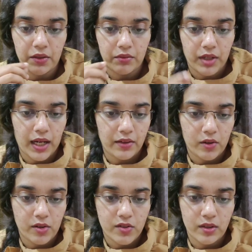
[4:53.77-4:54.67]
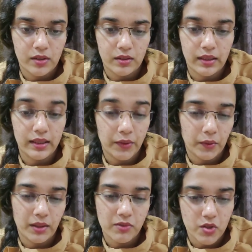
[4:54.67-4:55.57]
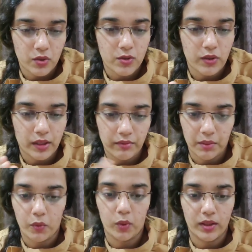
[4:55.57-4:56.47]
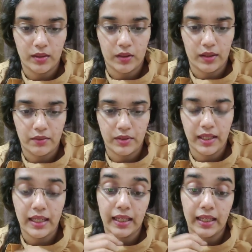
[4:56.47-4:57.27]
you have hydroxyl tellurea, which is also kind of an emollient kind of a thing.